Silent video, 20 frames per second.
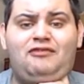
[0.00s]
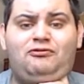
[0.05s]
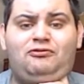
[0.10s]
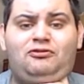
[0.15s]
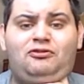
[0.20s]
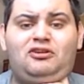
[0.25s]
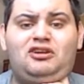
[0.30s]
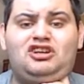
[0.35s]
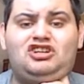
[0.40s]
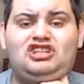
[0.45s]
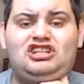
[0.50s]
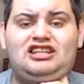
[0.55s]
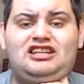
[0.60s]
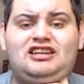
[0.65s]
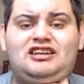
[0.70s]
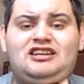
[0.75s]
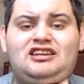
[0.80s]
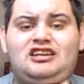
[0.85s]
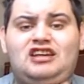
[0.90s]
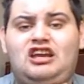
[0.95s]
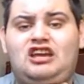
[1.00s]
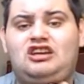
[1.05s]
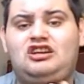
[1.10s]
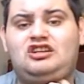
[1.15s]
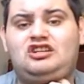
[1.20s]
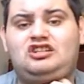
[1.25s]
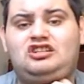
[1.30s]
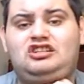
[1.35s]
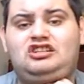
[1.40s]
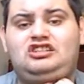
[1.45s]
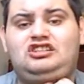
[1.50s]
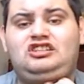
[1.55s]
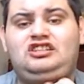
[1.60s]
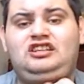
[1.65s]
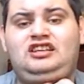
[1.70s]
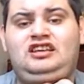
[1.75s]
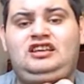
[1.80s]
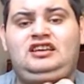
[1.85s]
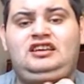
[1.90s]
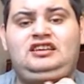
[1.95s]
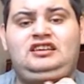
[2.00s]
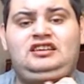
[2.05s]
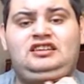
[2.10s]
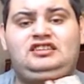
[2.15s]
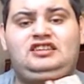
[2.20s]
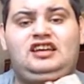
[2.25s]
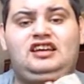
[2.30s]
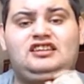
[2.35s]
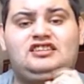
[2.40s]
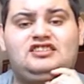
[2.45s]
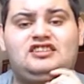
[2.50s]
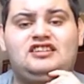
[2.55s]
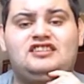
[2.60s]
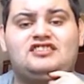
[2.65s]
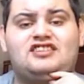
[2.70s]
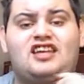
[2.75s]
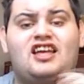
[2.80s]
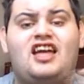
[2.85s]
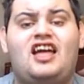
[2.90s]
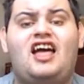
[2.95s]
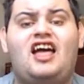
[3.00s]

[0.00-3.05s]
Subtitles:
for each of the sex scenes,